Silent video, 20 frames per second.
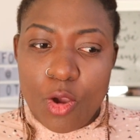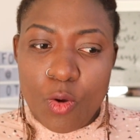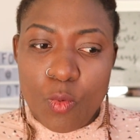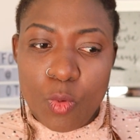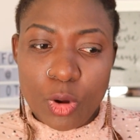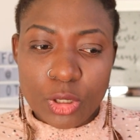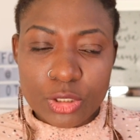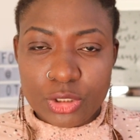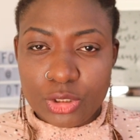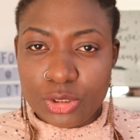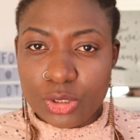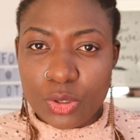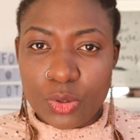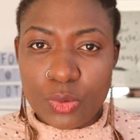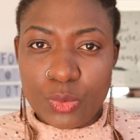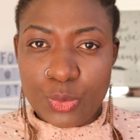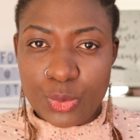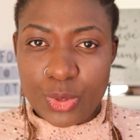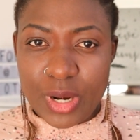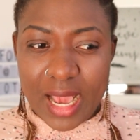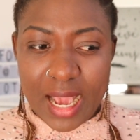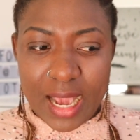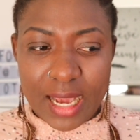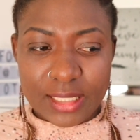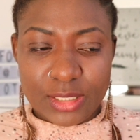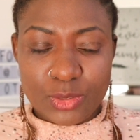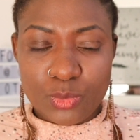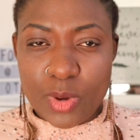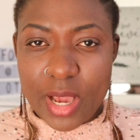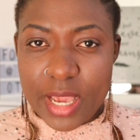what you're good
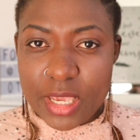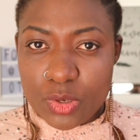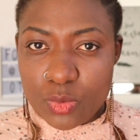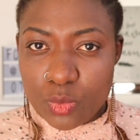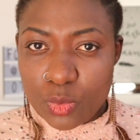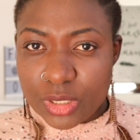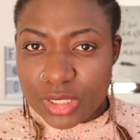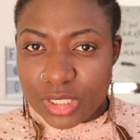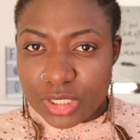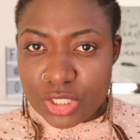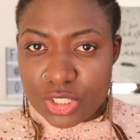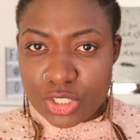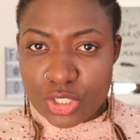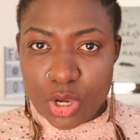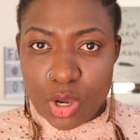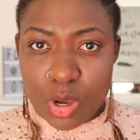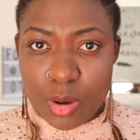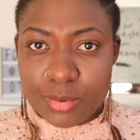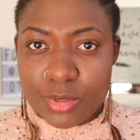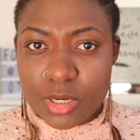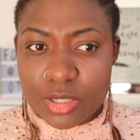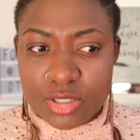at, why you want the job,